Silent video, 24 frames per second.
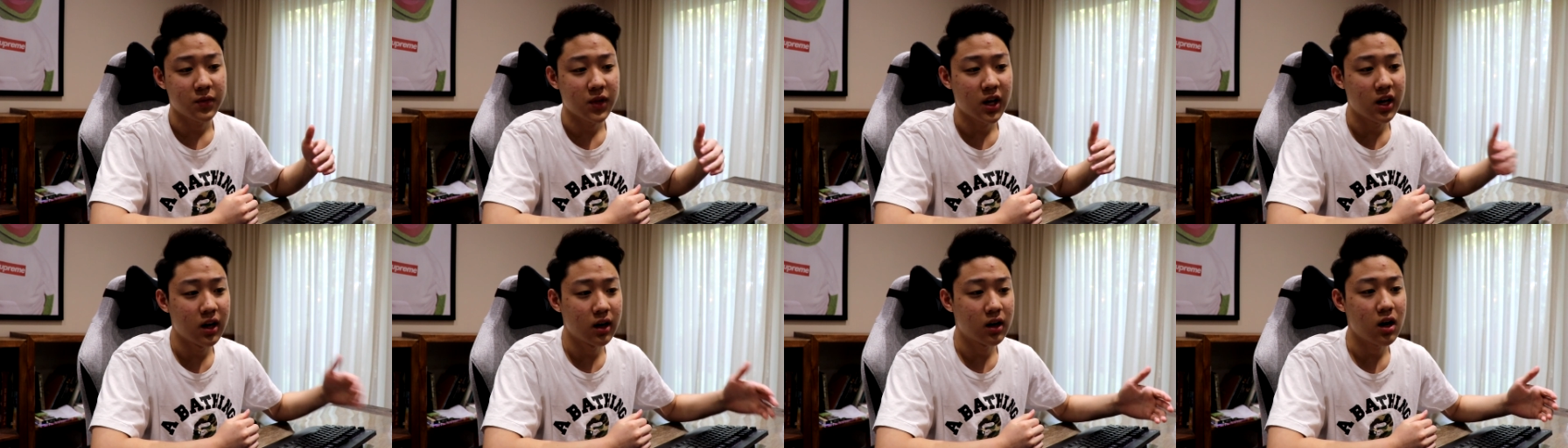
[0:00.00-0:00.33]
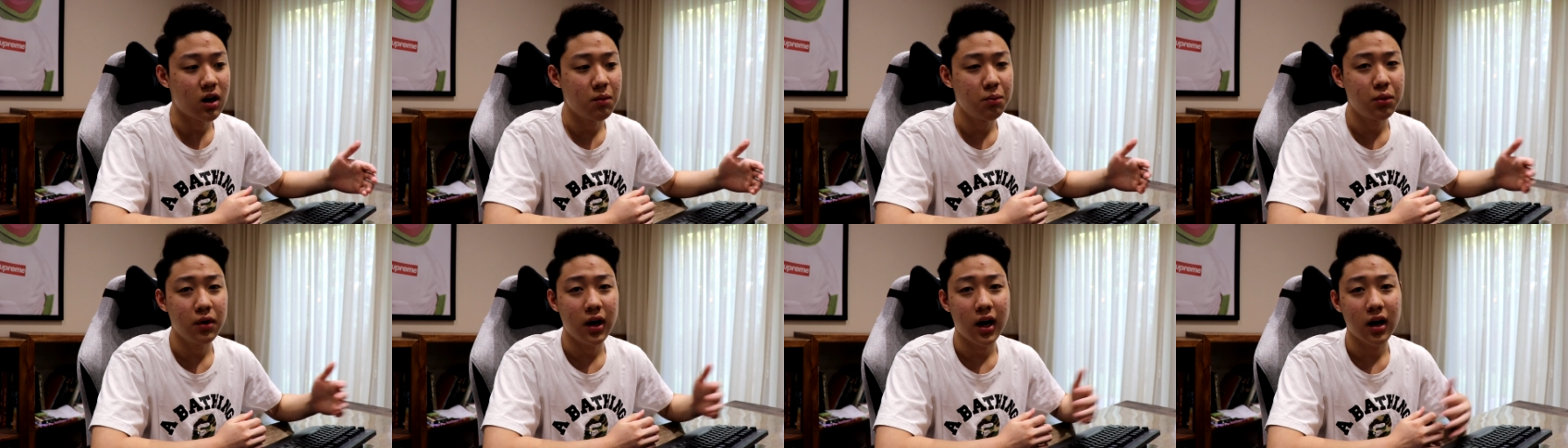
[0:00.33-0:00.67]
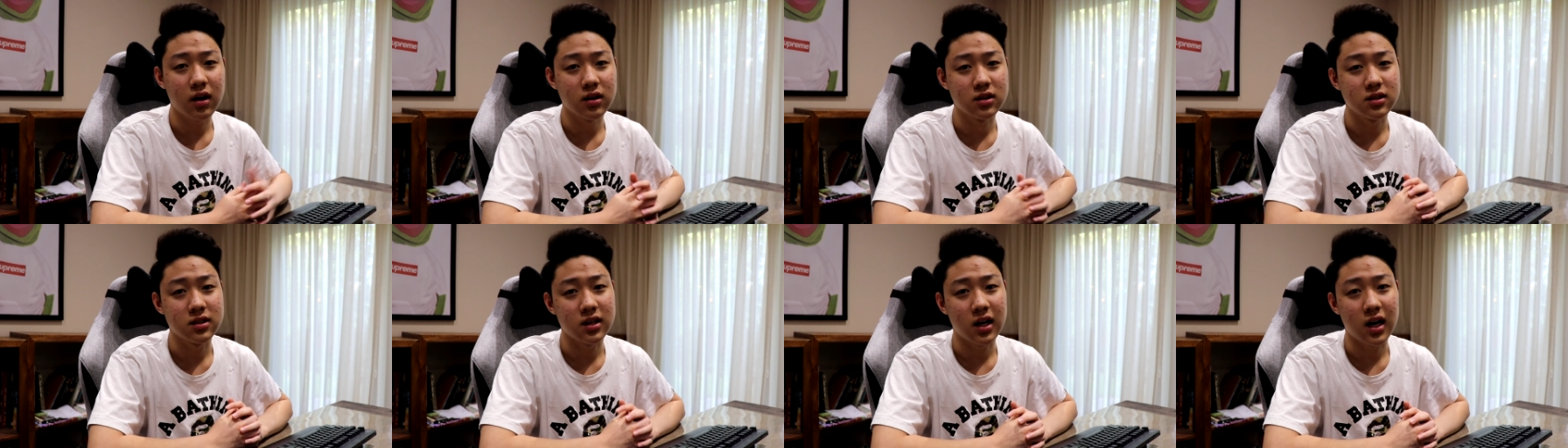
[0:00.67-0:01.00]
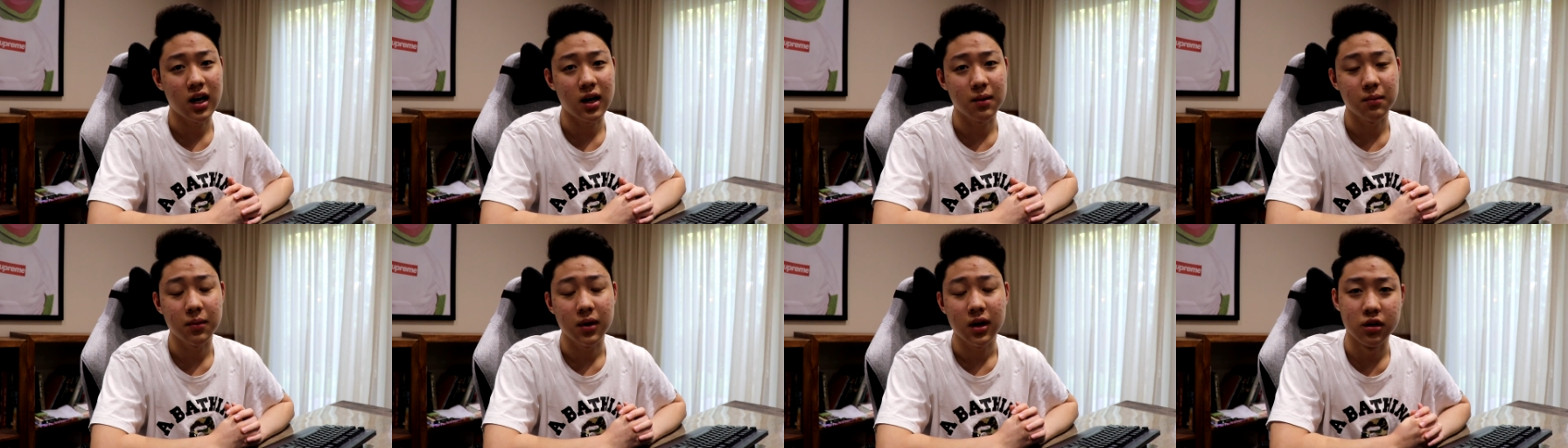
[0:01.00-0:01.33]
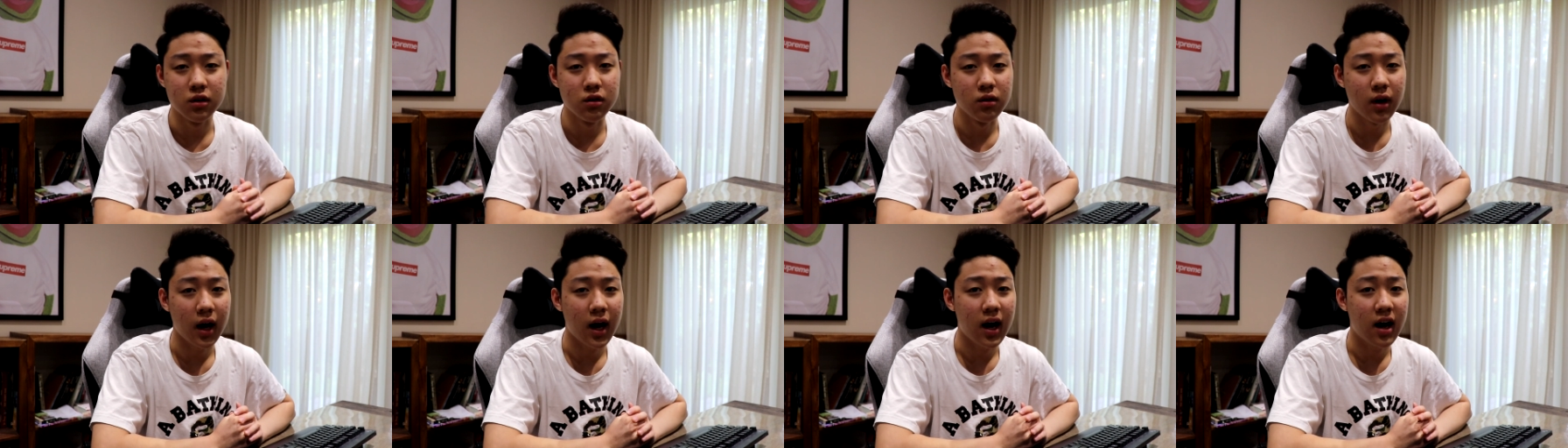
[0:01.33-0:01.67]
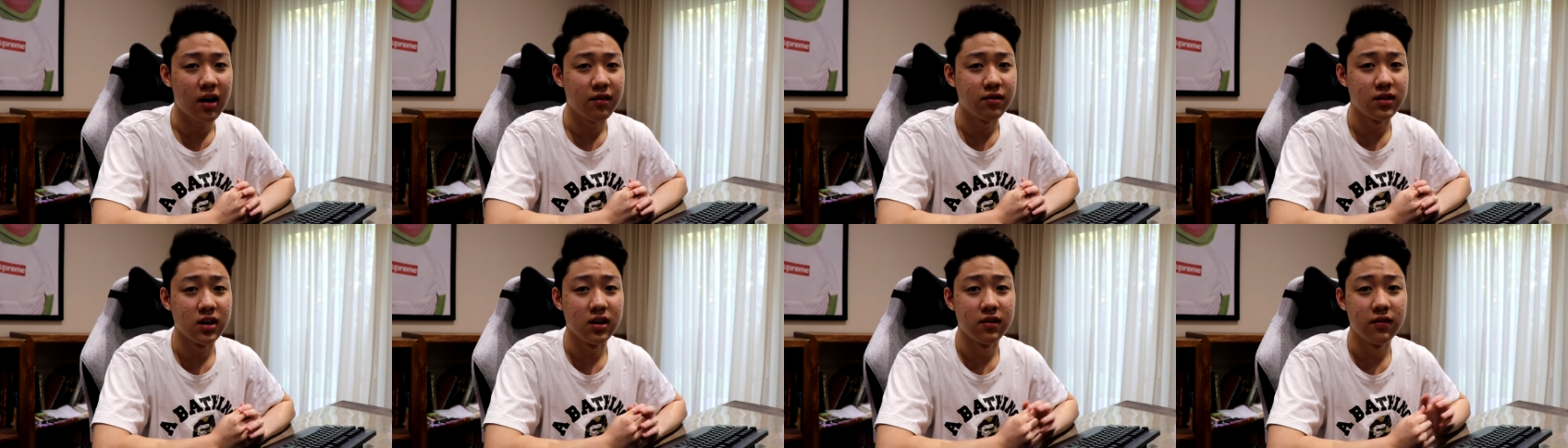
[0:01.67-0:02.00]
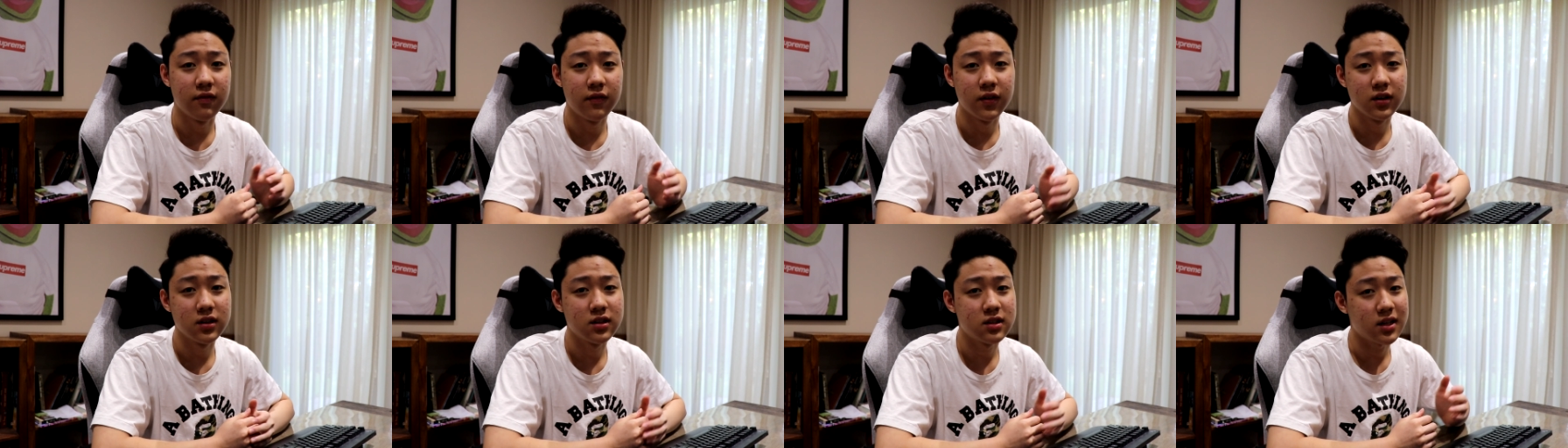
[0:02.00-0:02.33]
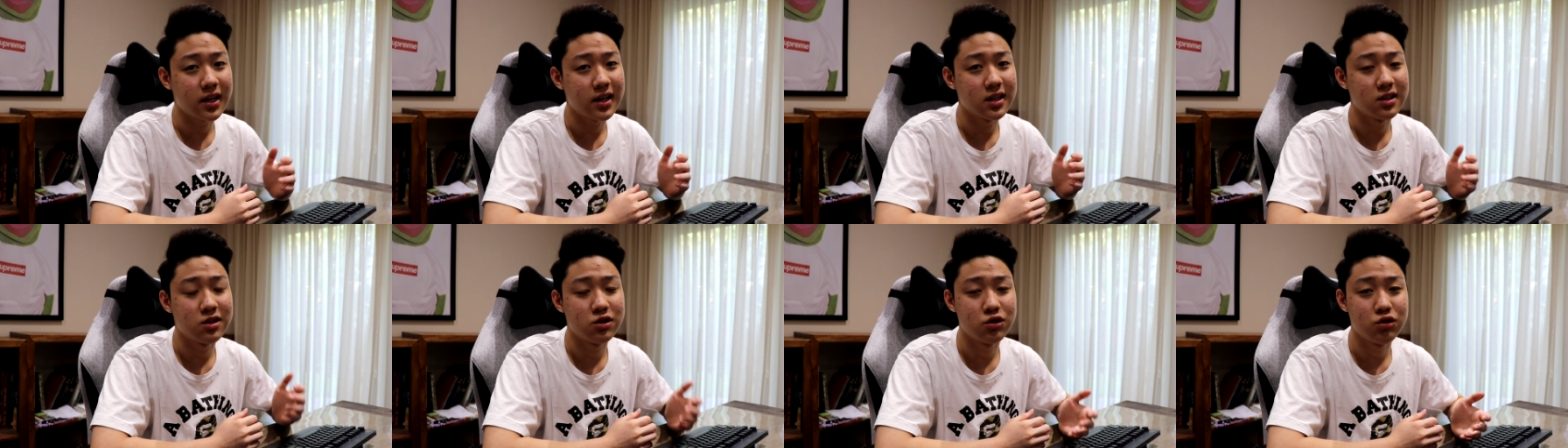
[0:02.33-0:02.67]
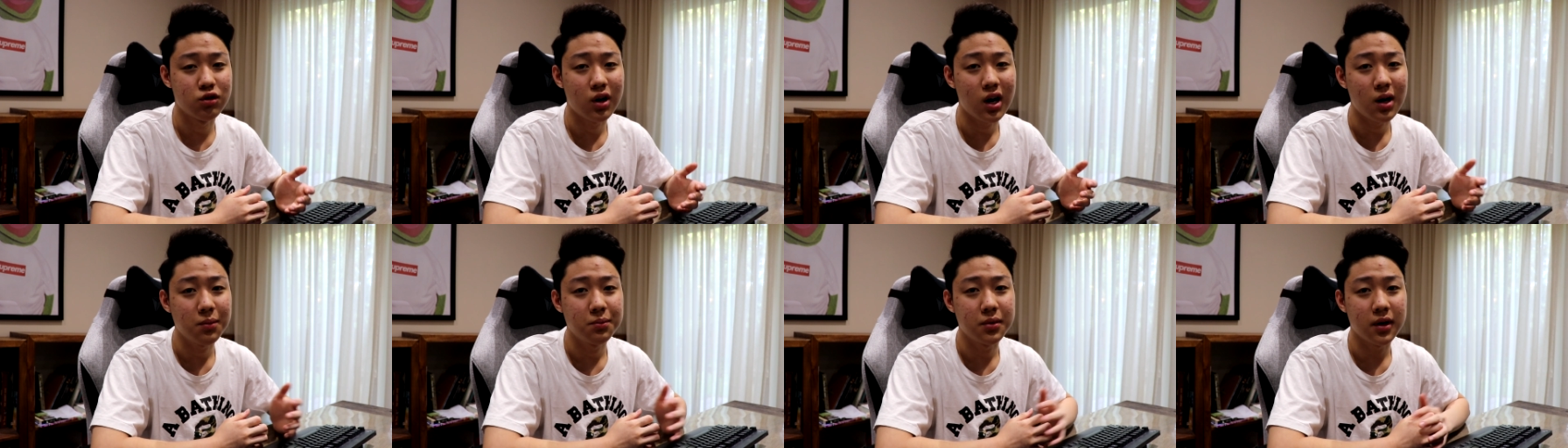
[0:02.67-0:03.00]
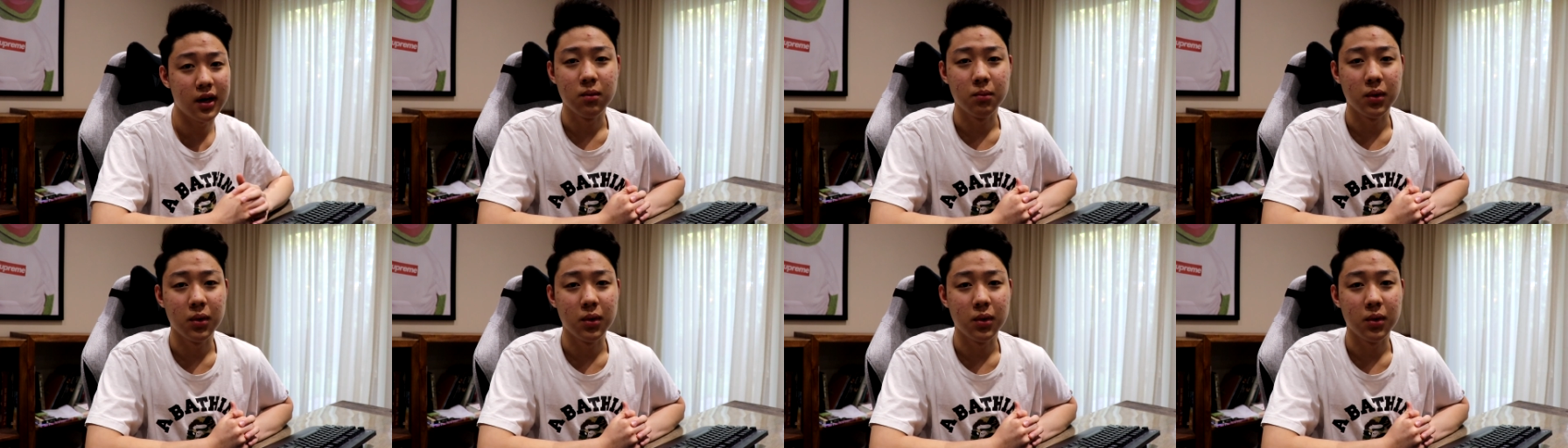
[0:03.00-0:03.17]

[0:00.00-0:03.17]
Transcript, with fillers: In a couple hours time, we do have the Footsites drop.